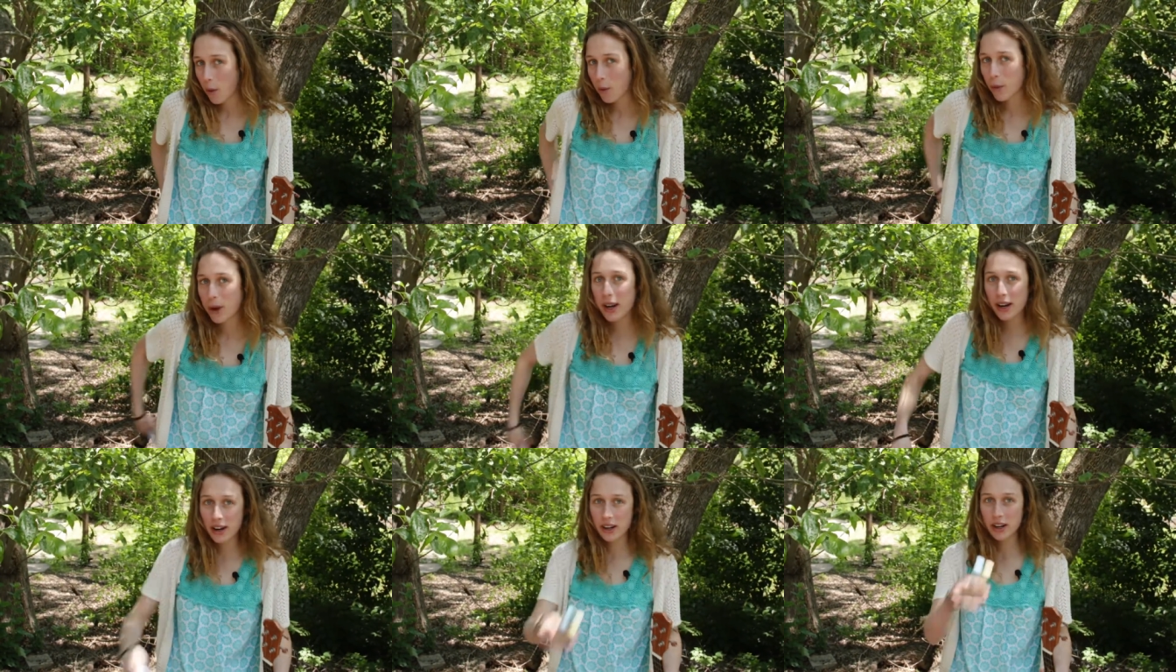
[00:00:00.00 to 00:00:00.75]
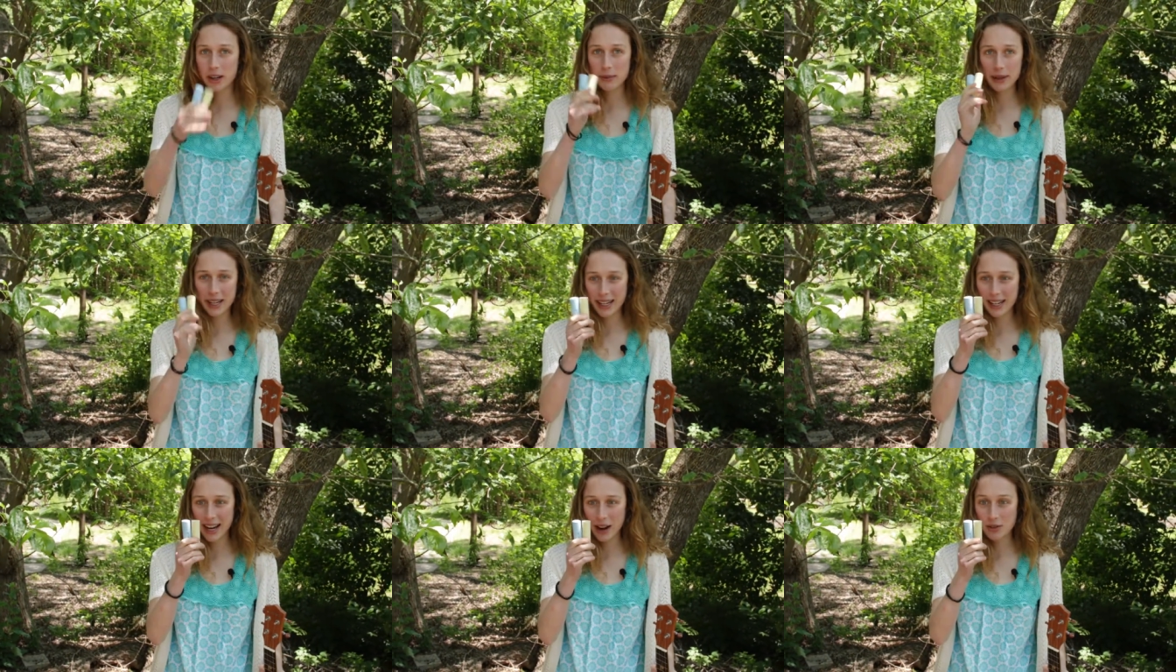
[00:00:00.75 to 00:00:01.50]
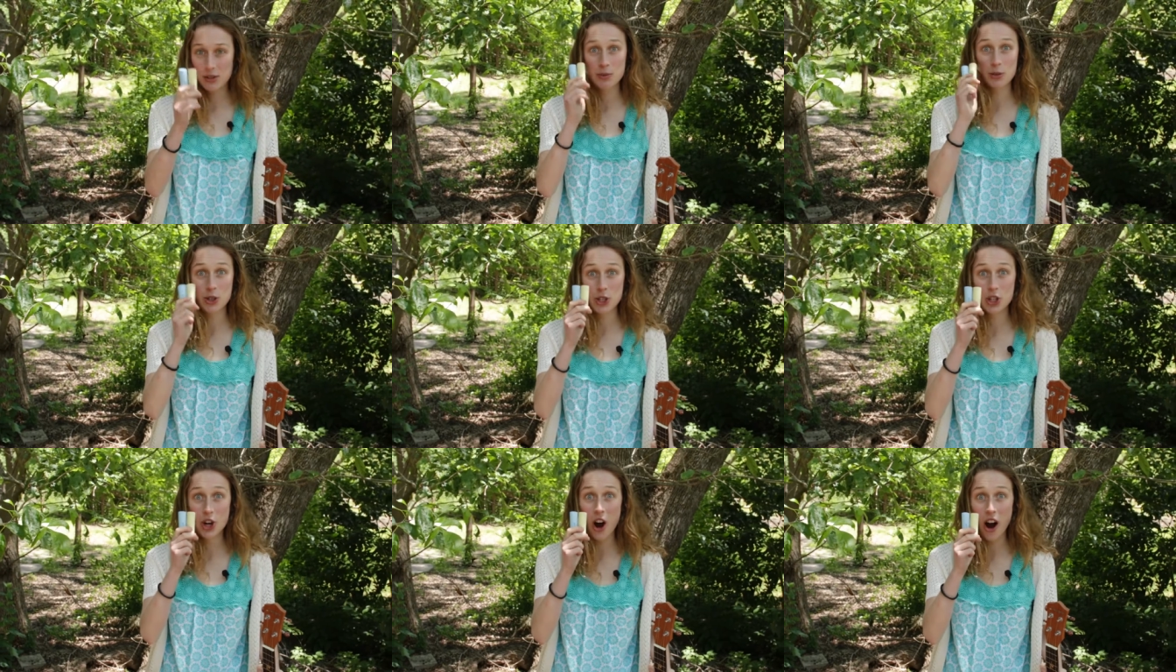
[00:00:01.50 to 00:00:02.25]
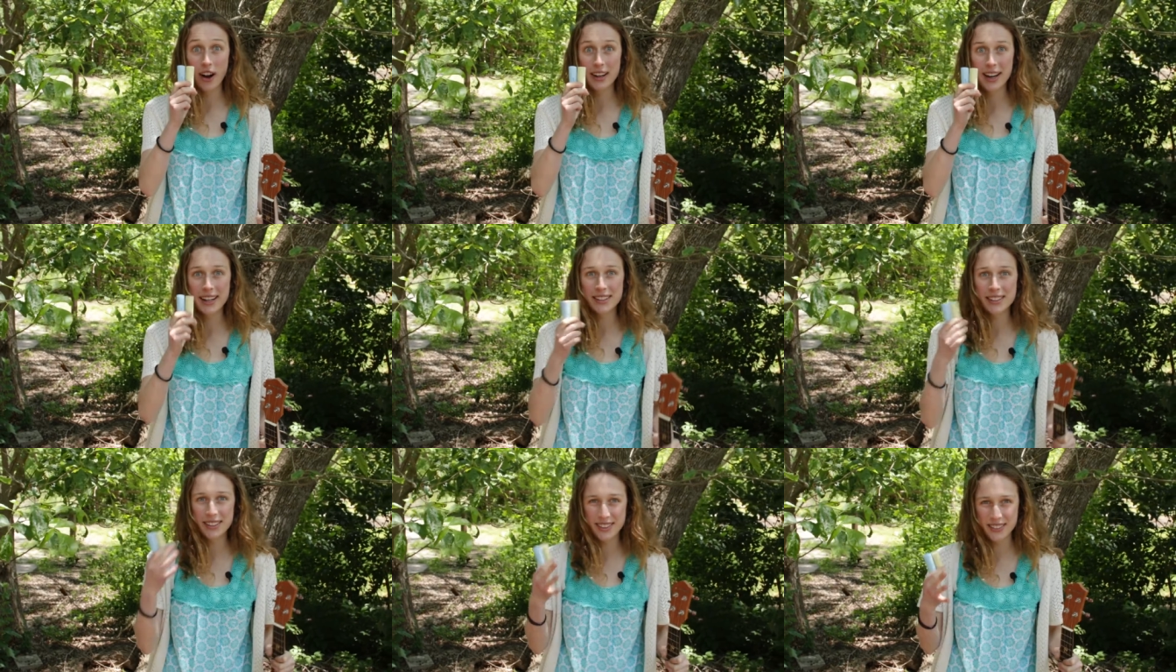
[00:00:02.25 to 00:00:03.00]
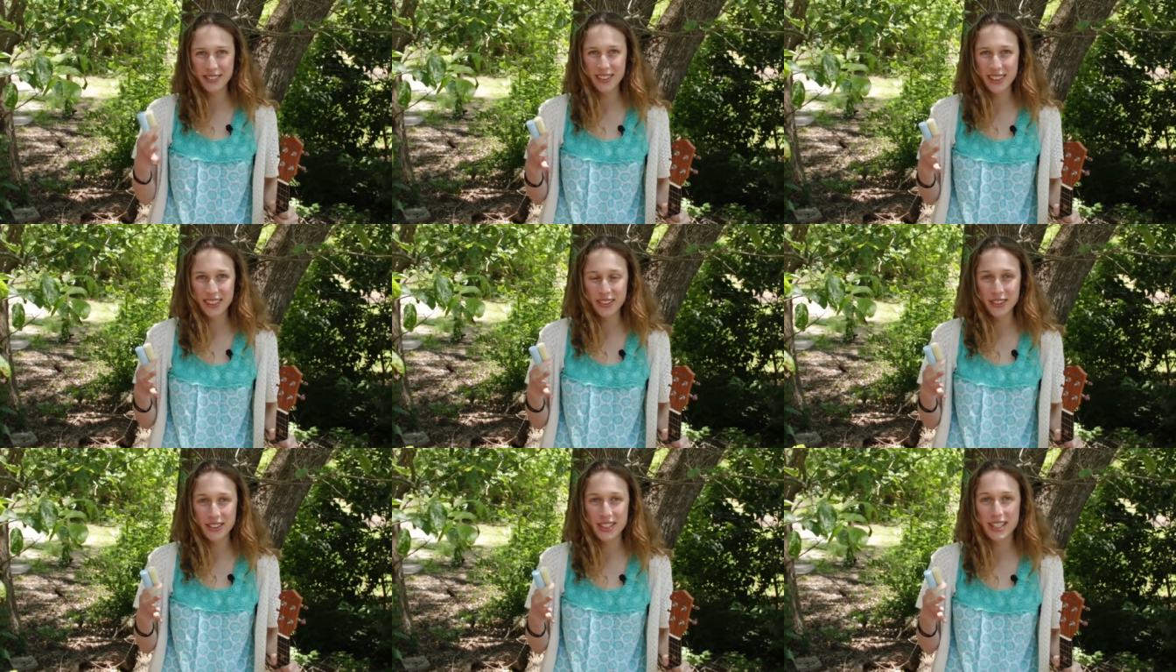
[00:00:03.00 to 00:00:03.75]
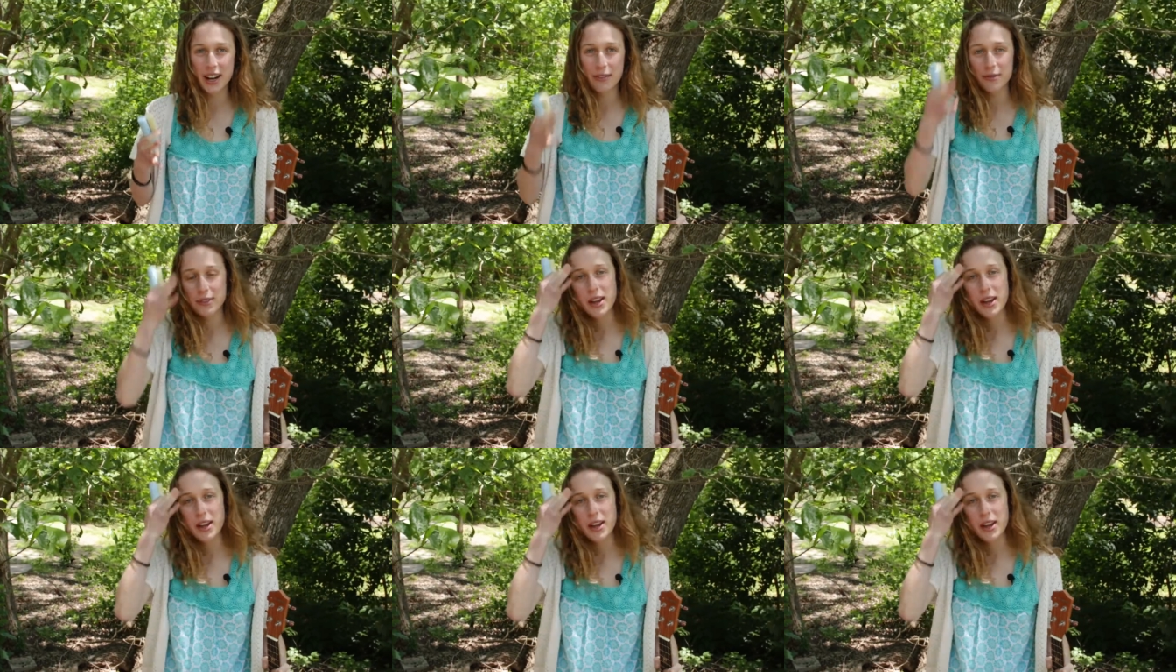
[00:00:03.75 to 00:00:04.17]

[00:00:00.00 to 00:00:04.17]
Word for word: we're gonna be getting out some chalk and doing some really cool stuff.